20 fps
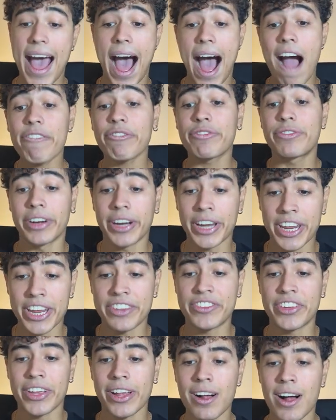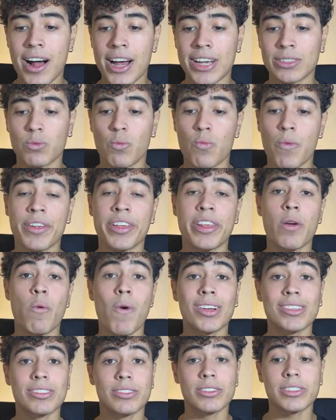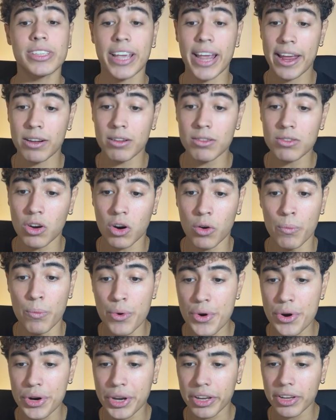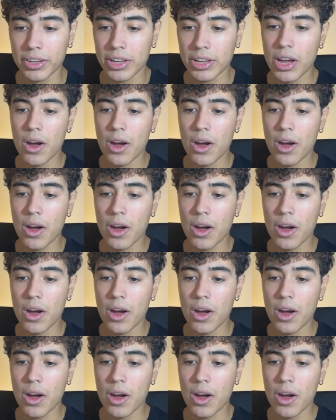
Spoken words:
After he tells us when he wants to schedule or book,